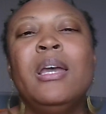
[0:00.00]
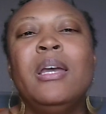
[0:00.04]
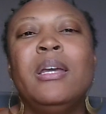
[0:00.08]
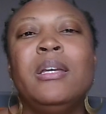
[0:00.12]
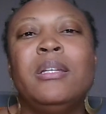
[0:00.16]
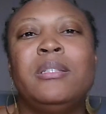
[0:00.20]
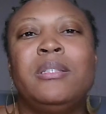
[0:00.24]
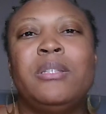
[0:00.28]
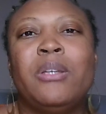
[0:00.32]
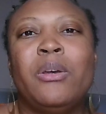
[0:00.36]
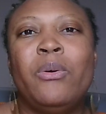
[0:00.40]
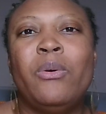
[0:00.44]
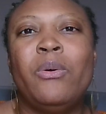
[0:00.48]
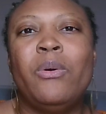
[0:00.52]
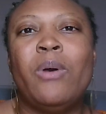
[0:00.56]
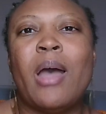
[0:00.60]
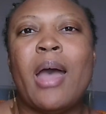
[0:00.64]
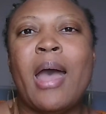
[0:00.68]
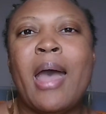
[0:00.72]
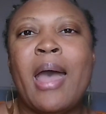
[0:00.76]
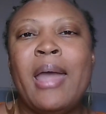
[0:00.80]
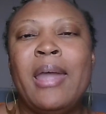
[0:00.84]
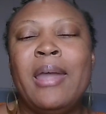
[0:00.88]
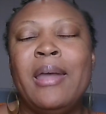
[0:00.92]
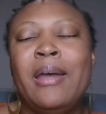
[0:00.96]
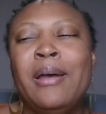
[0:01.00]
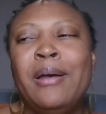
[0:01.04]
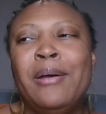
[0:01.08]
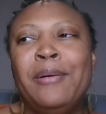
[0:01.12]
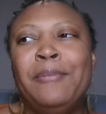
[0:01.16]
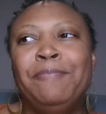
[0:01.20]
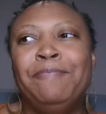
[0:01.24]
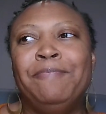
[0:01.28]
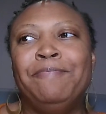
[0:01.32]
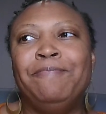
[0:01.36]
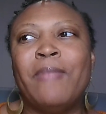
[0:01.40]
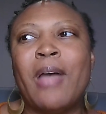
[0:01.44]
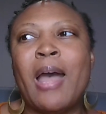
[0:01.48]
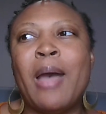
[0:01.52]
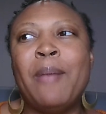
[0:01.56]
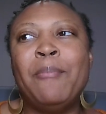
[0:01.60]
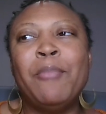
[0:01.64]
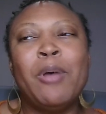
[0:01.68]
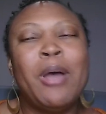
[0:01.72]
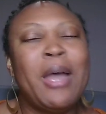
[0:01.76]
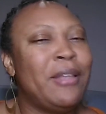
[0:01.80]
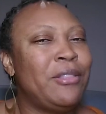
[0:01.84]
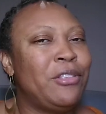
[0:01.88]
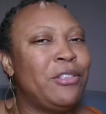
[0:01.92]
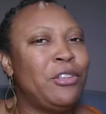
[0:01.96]
So I'm
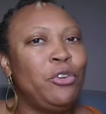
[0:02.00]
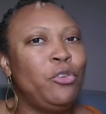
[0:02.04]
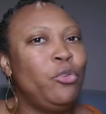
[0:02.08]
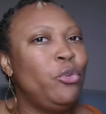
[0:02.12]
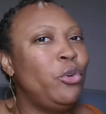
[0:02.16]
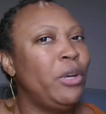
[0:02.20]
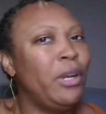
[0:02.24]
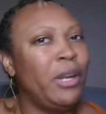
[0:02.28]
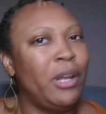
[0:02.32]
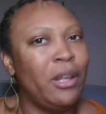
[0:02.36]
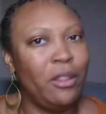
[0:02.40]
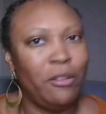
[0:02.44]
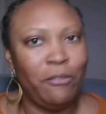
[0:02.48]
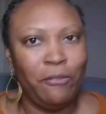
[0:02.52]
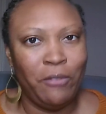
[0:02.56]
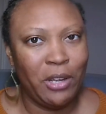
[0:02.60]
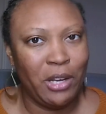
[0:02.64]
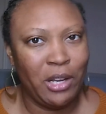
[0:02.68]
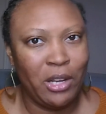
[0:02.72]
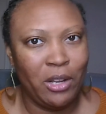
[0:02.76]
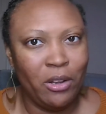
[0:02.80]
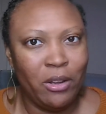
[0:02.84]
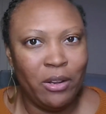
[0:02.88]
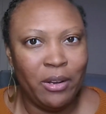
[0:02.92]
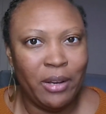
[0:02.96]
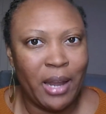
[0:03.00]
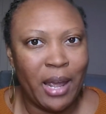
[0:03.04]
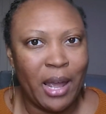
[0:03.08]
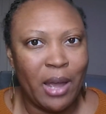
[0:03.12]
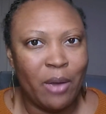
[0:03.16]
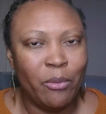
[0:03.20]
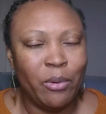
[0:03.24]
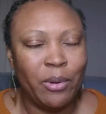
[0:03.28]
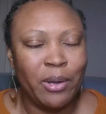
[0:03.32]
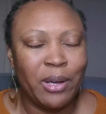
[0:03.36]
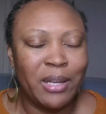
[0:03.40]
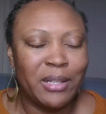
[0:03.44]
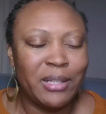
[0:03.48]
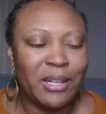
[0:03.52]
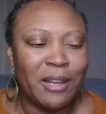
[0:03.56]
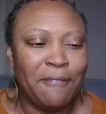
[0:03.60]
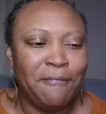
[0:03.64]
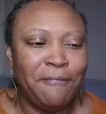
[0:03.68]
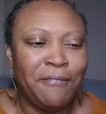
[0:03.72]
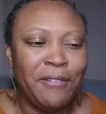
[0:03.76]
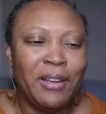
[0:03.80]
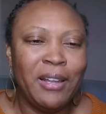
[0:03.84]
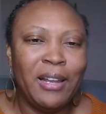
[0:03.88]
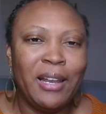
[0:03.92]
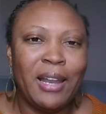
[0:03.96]
gonna have to do another video on that one because I
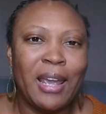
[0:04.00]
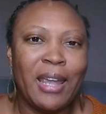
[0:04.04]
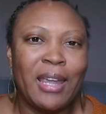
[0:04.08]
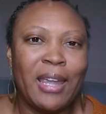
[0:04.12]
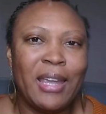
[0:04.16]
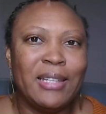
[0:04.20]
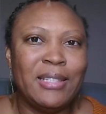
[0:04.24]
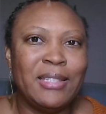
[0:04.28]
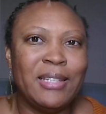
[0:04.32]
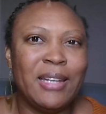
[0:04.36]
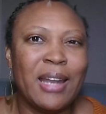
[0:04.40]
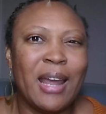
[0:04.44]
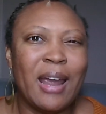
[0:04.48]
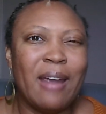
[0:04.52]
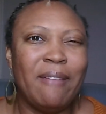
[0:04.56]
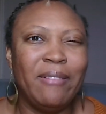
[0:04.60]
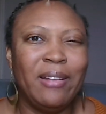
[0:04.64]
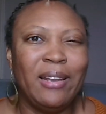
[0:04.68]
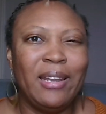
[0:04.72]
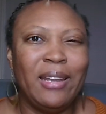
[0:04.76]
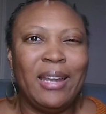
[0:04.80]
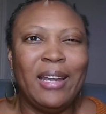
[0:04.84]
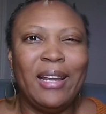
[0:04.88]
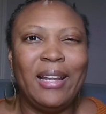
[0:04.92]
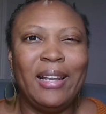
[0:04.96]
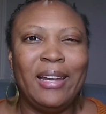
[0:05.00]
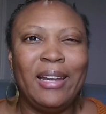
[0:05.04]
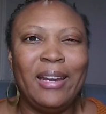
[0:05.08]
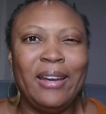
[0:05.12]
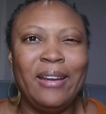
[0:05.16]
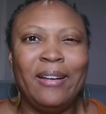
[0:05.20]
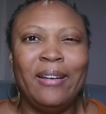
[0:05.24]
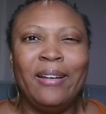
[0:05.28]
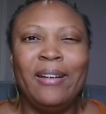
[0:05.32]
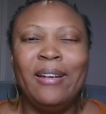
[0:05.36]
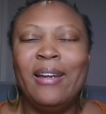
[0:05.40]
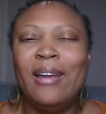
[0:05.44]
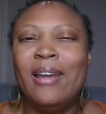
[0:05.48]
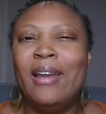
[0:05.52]
feel like it's not really clear.